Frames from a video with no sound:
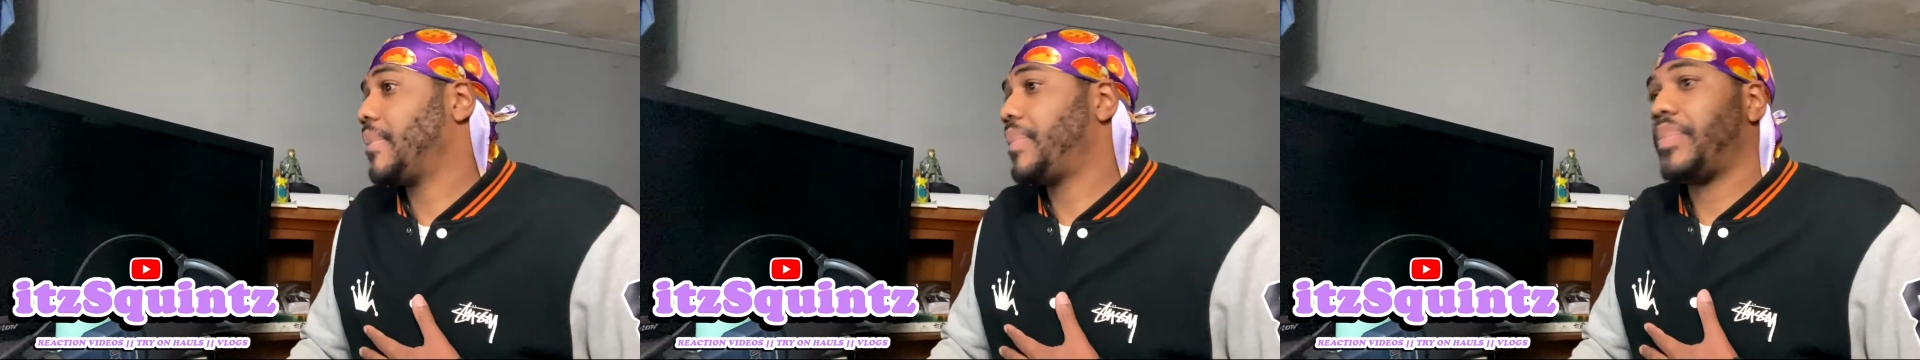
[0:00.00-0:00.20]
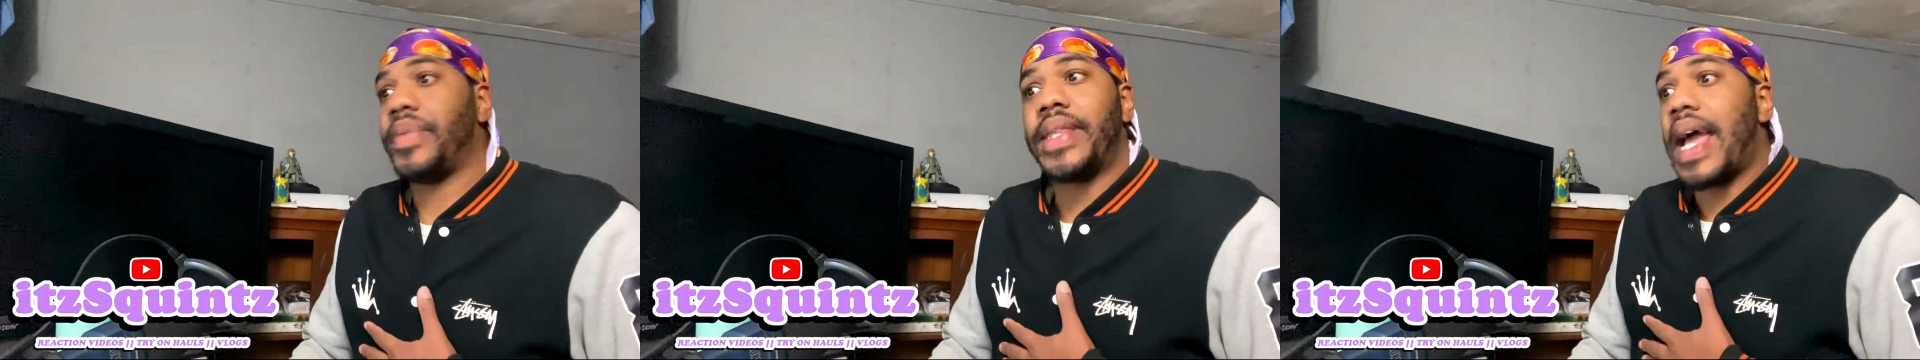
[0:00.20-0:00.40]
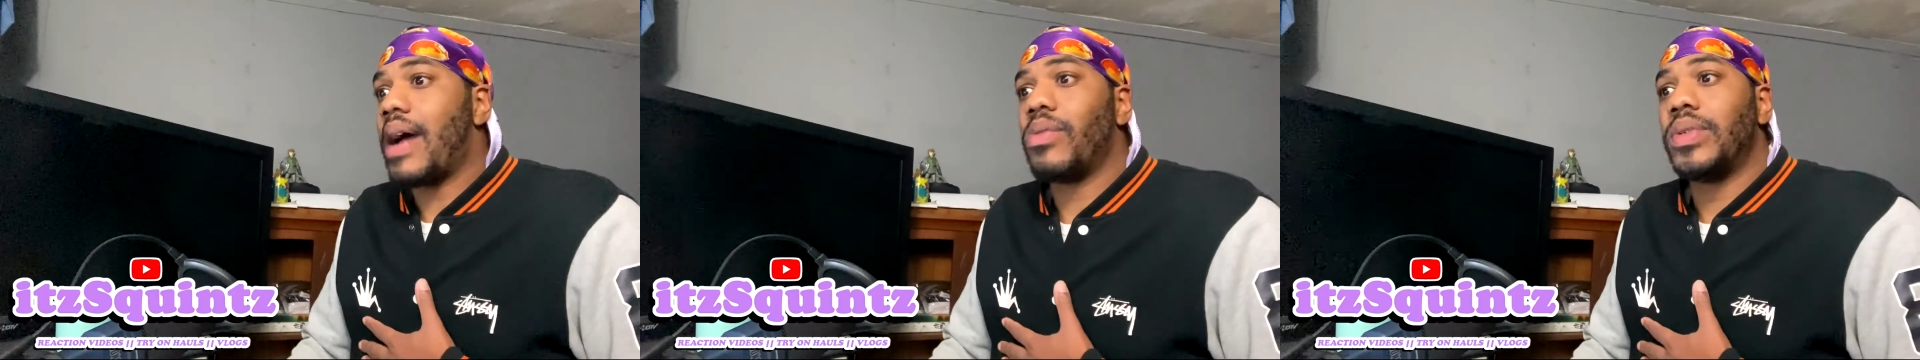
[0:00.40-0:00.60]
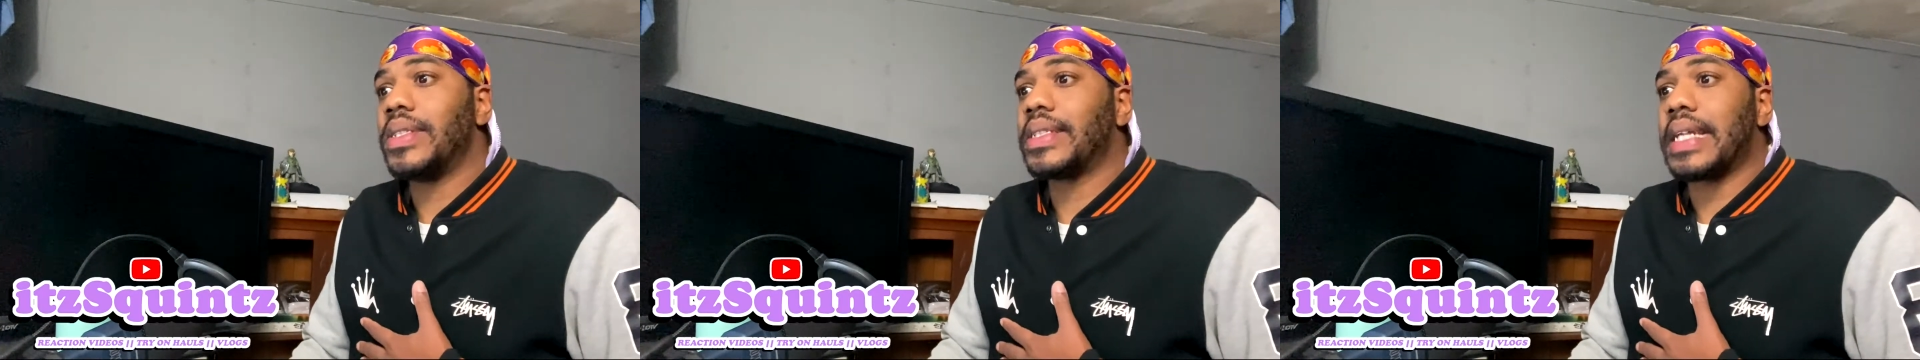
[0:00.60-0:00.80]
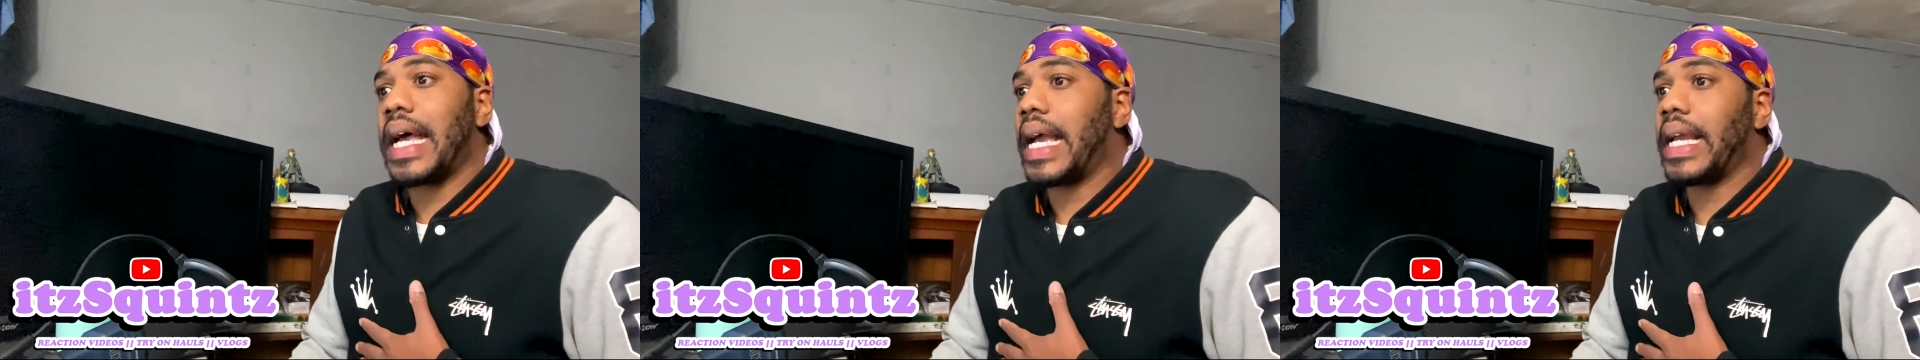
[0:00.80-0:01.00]
that
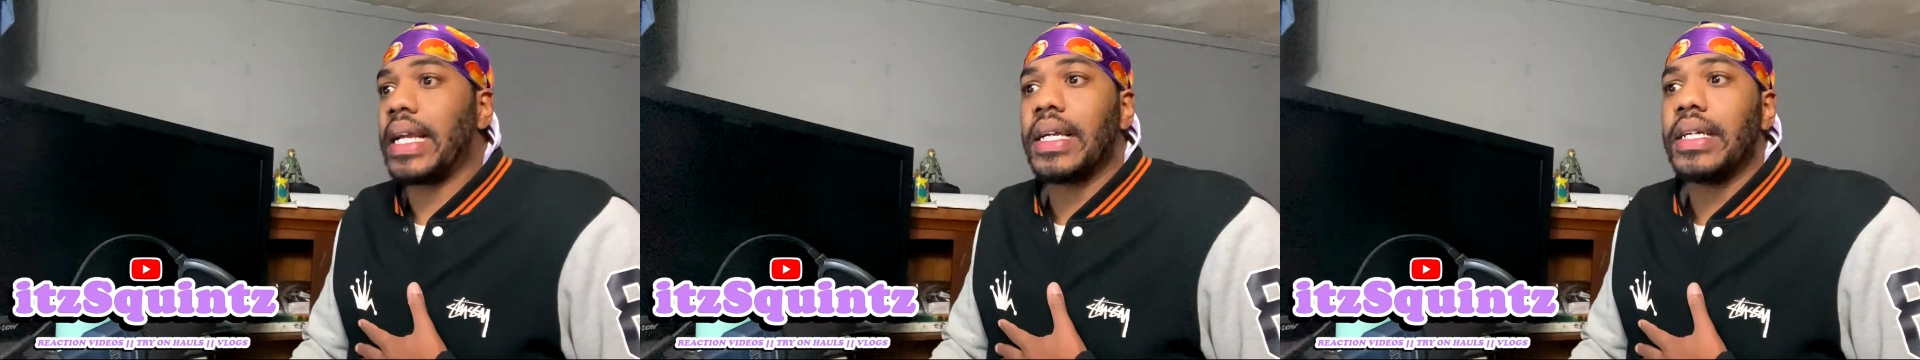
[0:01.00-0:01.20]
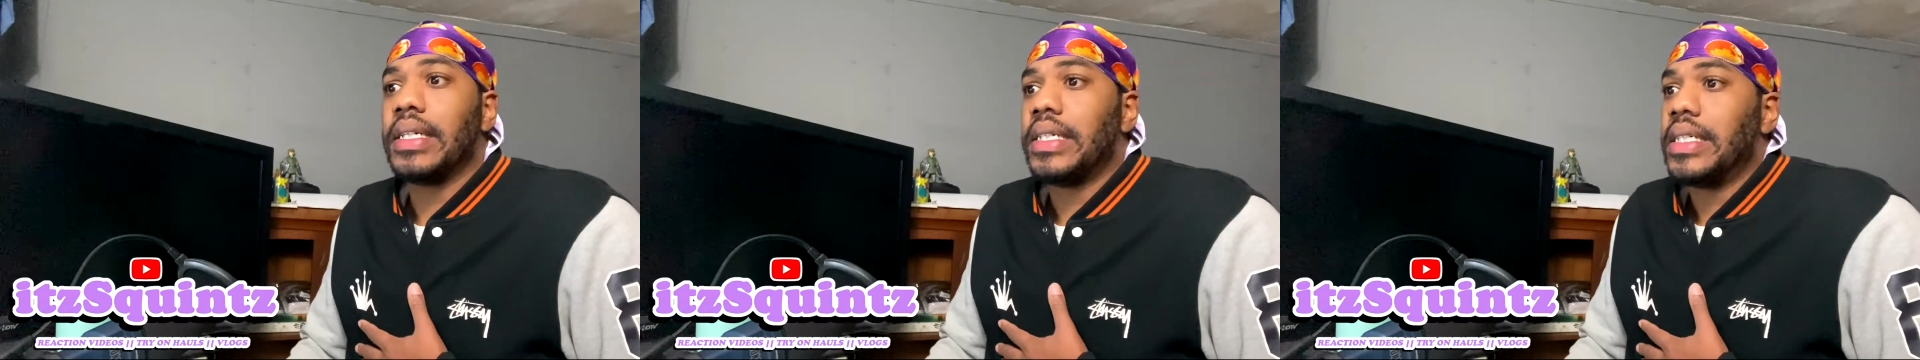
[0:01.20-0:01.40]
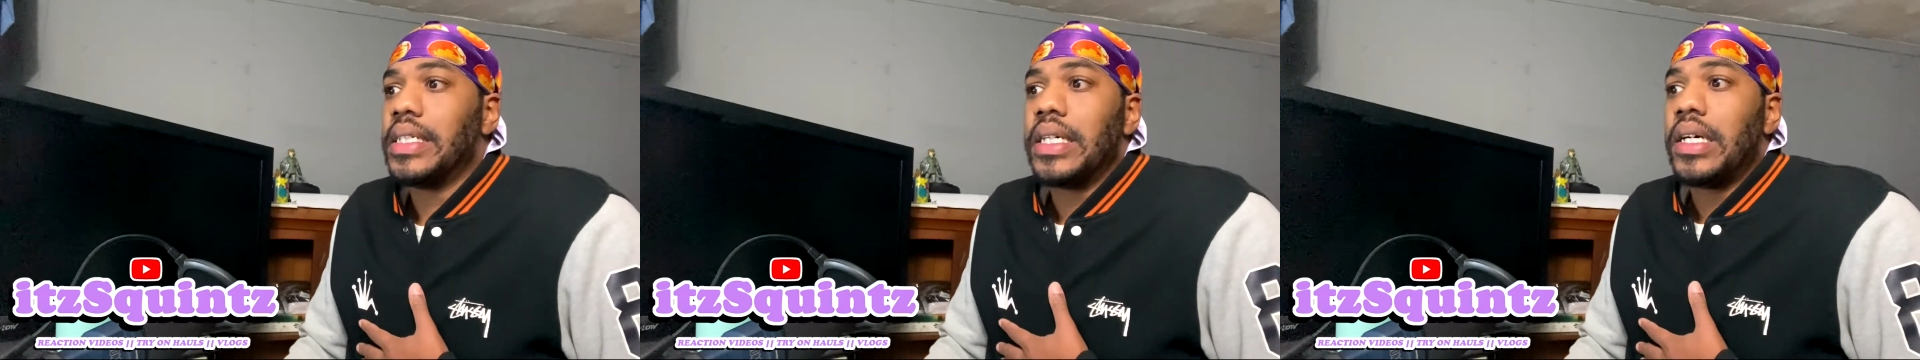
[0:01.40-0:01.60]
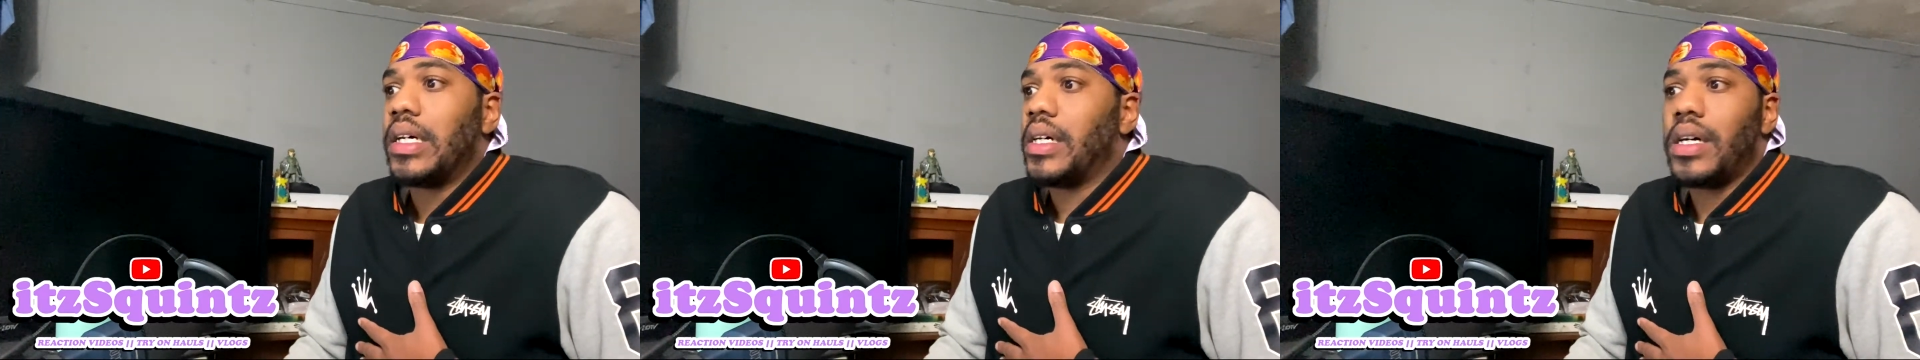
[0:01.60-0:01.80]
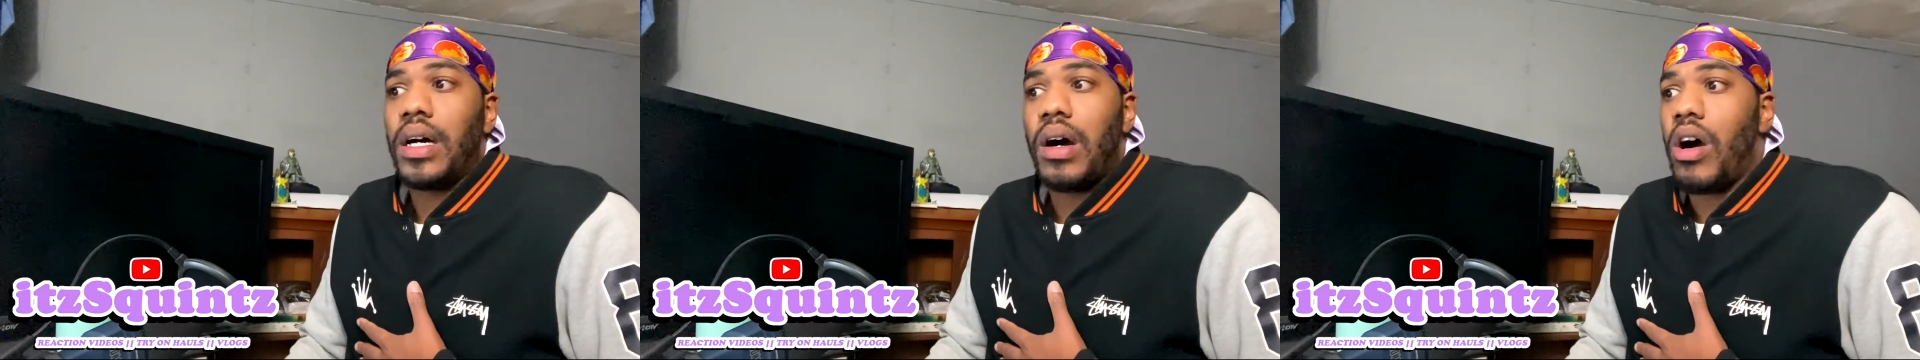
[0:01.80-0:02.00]
was like,
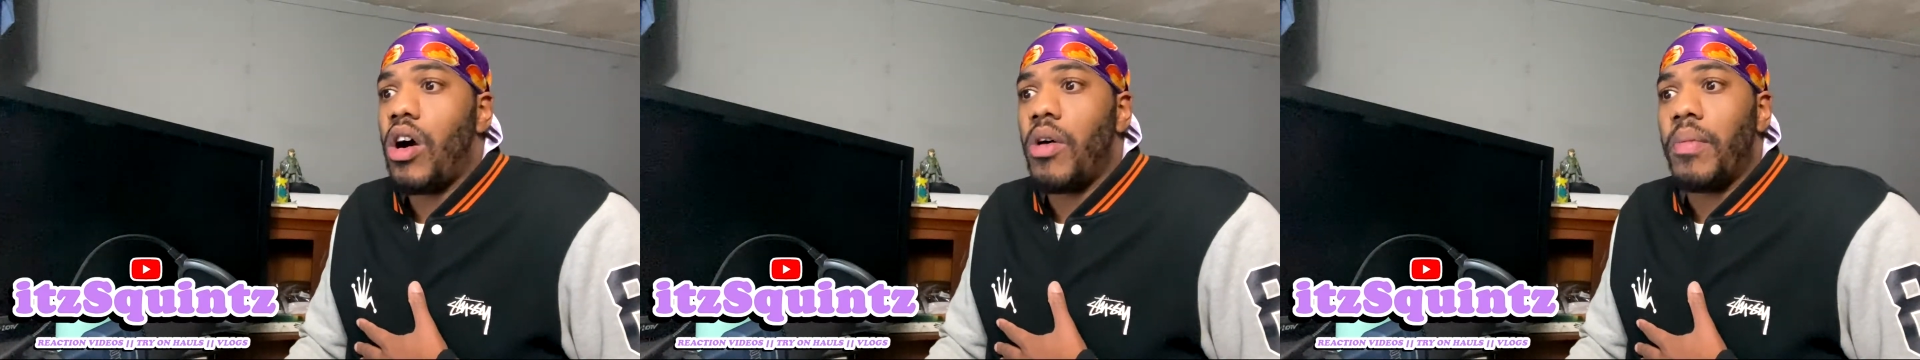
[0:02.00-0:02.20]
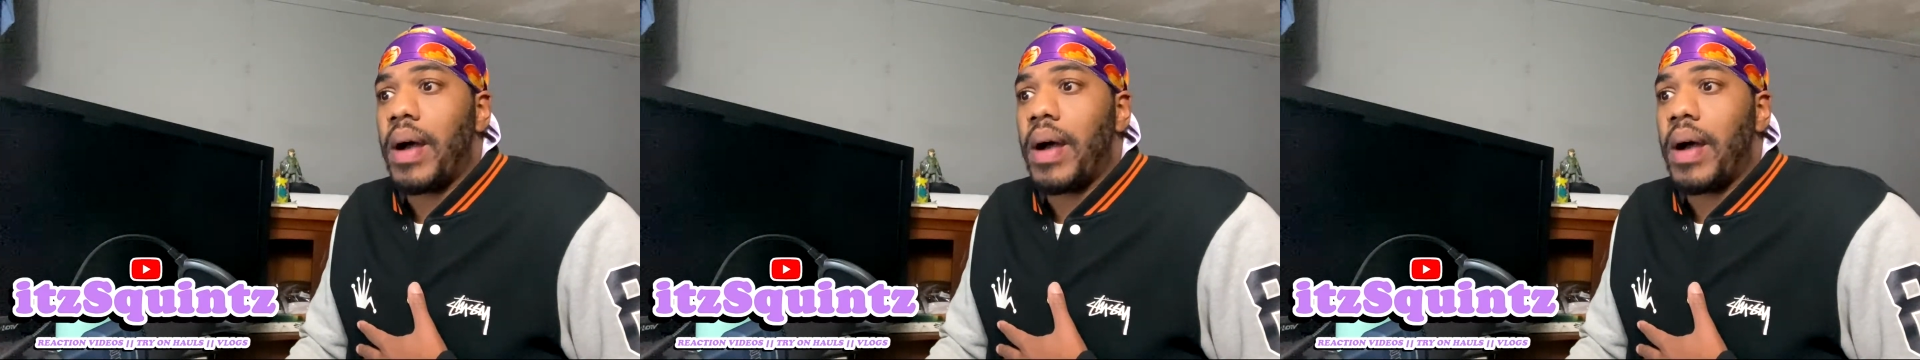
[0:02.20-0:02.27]
oh